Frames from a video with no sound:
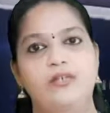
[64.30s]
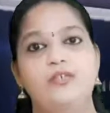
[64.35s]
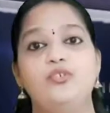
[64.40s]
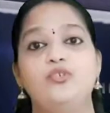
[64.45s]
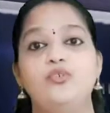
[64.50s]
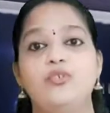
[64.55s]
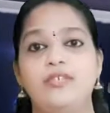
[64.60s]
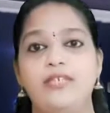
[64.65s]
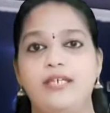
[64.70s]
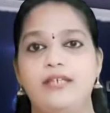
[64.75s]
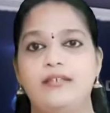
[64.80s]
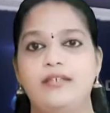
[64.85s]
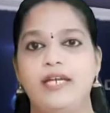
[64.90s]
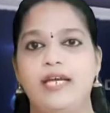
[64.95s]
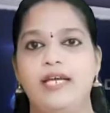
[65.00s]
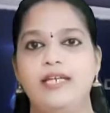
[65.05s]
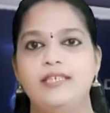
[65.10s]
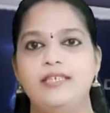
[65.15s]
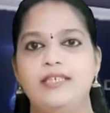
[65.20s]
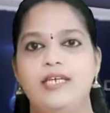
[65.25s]
to
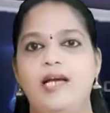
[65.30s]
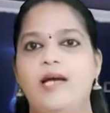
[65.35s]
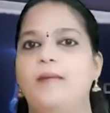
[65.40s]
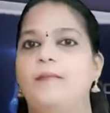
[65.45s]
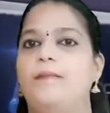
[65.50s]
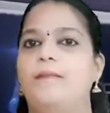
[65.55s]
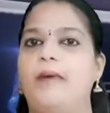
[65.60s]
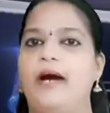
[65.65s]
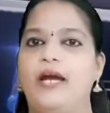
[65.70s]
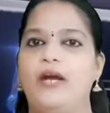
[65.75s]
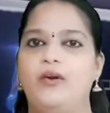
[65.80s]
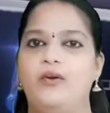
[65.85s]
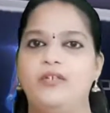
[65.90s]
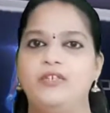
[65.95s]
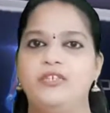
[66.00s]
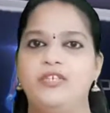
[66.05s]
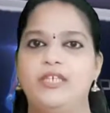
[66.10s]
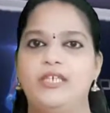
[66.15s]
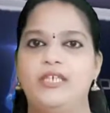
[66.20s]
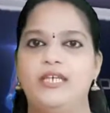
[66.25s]
generate
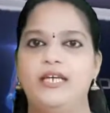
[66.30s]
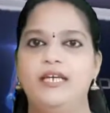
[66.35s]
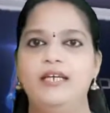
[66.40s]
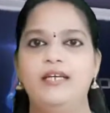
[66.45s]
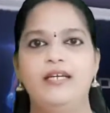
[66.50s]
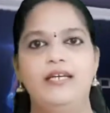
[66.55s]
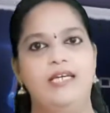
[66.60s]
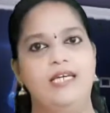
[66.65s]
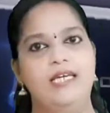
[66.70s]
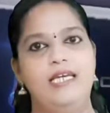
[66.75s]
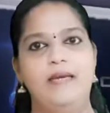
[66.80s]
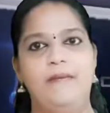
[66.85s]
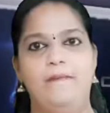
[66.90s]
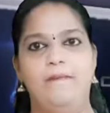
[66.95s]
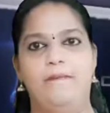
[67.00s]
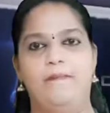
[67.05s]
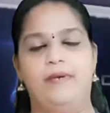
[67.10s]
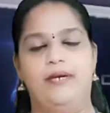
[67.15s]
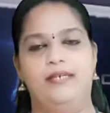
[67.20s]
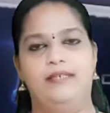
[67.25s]
biological
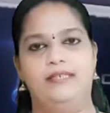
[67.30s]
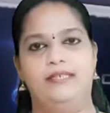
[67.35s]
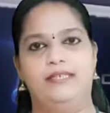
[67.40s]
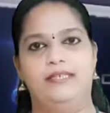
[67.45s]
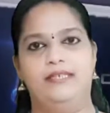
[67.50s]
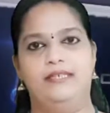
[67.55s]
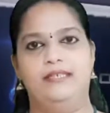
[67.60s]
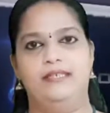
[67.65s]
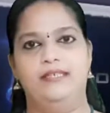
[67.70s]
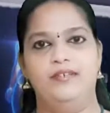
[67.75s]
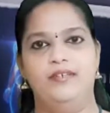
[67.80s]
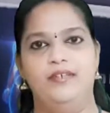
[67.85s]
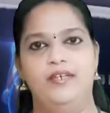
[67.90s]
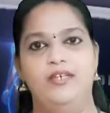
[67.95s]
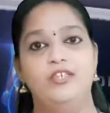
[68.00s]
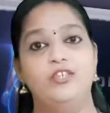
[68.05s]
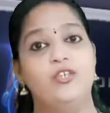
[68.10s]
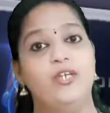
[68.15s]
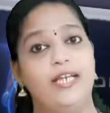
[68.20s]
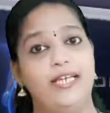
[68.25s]
impulse.
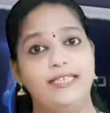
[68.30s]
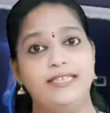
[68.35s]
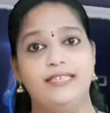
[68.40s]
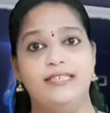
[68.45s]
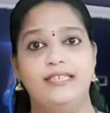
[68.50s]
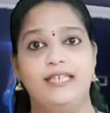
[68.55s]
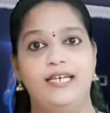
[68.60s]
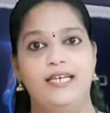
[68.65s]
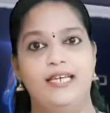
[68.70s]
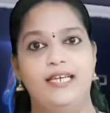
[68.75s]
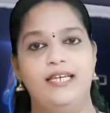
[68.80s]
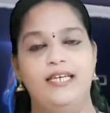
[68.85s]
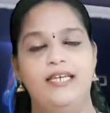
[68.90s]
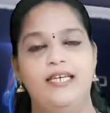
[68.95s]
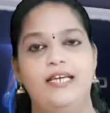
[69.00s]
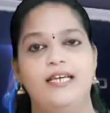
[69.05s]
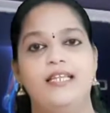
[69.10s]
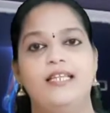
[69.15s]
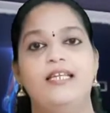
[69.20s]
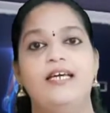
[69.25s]
So let's study
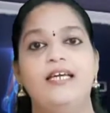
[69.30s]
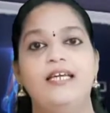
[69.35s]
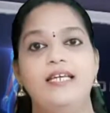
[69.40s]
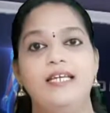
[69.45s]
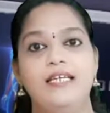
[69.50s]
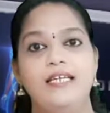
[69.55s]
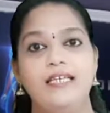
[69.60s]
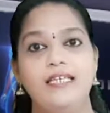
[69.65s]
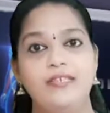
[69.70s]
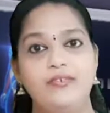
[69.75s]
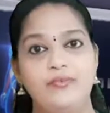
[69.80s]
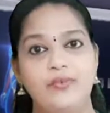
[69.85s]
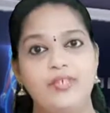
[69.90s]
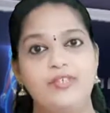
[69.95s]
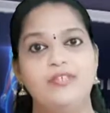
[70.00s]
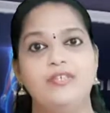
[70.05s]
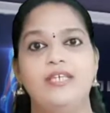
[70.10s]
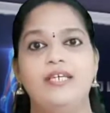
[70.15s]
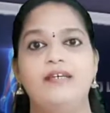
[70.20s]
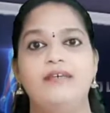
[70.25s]
the
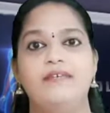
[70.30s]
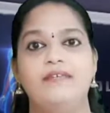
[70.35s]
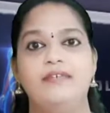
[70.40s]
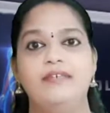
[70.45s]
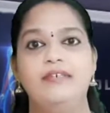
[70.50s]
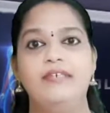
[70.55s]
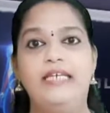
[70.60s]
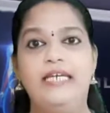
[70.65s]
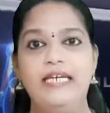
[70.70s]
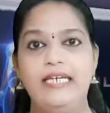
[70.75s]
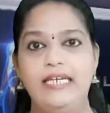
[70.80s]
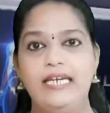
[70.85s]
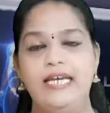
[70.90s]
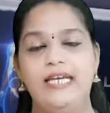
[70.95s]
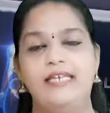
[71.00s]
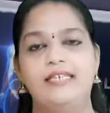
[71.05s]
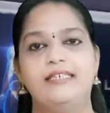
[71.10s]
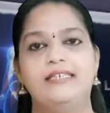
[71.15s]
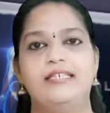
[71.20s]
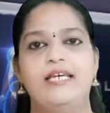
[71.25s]
interesting
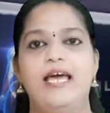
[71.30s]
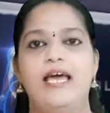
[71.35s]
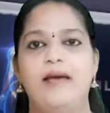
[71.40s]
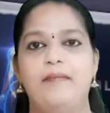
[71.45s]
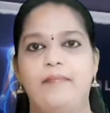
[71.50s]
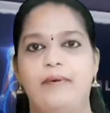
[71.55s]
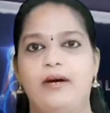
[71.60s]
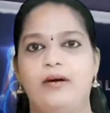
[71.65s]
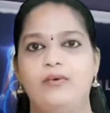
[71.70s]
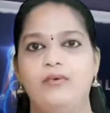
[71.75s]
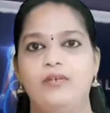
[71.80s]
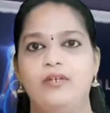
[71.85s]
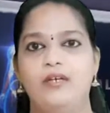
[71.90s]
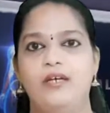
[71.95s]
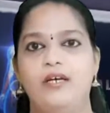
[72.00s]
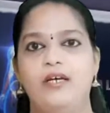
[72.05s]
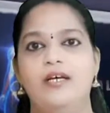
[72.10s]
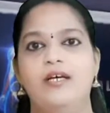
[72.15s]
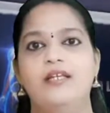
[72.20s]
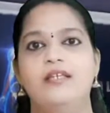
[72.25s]
details about
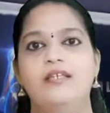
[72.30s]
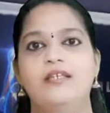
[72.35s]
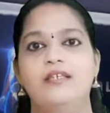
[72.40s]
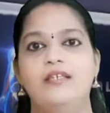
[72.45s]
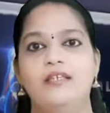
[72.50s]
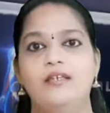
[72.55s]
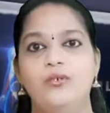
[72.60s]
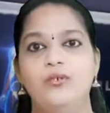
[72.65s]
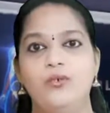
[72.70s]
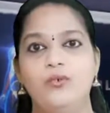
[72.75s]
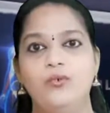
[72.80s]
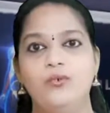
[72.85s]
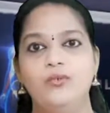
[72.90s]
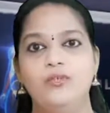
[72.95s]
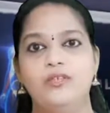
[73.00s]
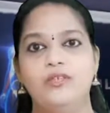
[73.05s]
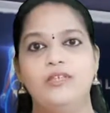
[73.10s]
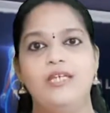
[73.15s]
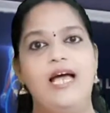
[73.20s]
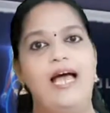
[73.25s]
the
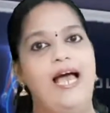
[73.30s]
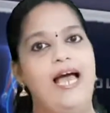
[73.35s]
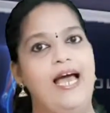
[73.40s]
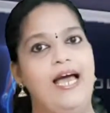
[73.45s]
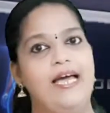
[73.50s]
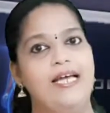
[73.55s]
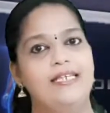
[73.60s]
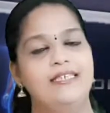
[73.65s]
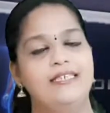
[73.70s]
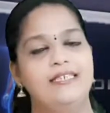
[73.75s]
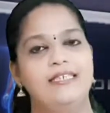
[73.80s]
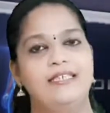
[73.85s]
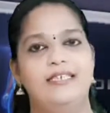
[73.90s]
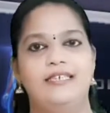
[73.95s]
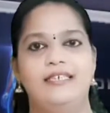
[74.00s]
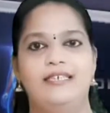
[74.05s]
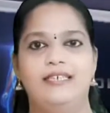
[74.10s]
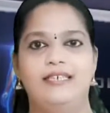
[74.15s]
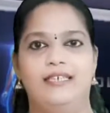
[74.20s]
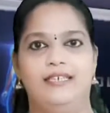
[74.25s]
nose and
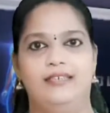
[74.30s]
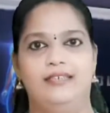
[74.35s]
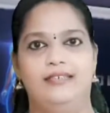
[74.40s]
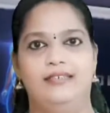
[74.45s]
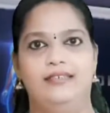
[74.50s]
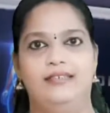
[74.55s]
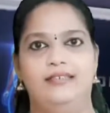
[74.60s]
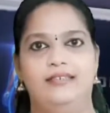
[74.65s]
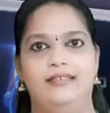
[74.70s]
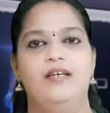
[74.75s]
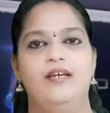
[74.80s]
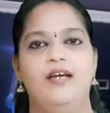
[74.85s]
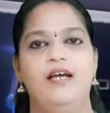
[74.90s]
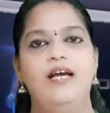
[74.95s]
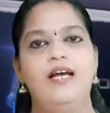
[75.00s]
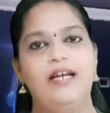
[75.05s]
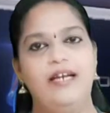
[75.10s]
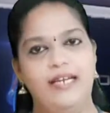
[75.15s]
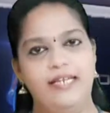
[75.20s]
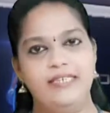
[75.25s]
tongue.
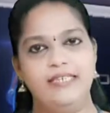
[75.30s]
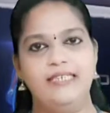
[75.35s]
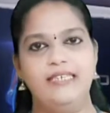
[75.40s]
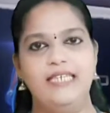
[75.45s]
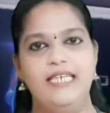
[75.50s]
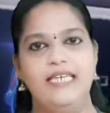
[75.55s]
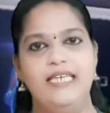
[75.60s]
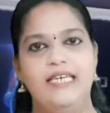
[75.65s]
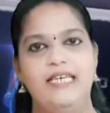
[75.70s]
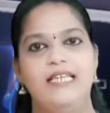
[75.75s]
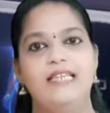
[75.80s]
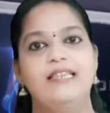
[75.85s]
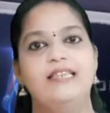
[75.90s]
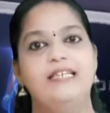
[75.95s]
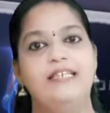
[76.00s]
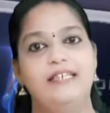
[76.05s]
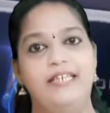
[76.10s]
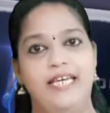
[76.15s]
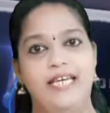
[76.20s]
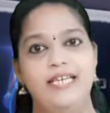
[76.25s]
Let's see
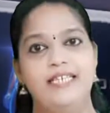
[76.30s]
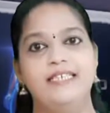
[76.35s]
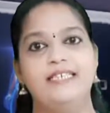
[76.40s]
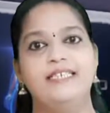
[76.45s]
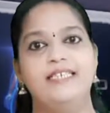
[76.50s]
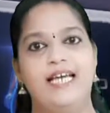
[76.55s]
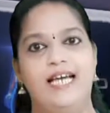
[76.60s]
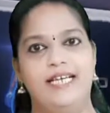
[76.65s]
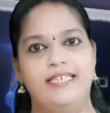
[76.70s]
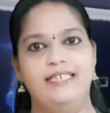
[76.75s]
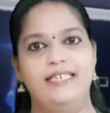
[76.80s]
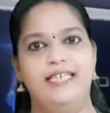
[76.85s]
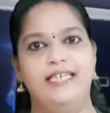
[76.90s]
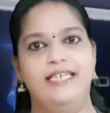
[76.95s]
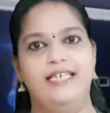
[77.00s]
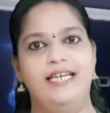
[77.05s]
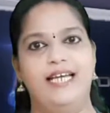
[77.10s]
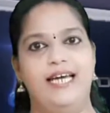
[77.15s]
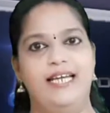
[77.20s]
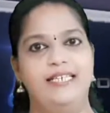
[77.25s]
the taste at a
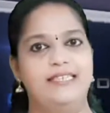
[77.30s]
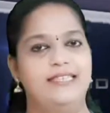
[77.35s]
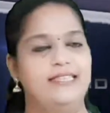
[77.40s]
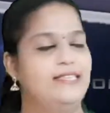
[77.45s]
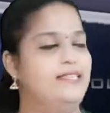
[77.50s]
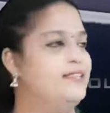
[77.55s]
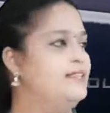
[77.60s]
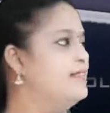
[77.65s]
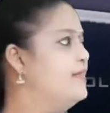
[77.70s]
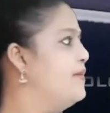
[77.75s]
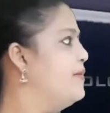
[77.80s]
glance.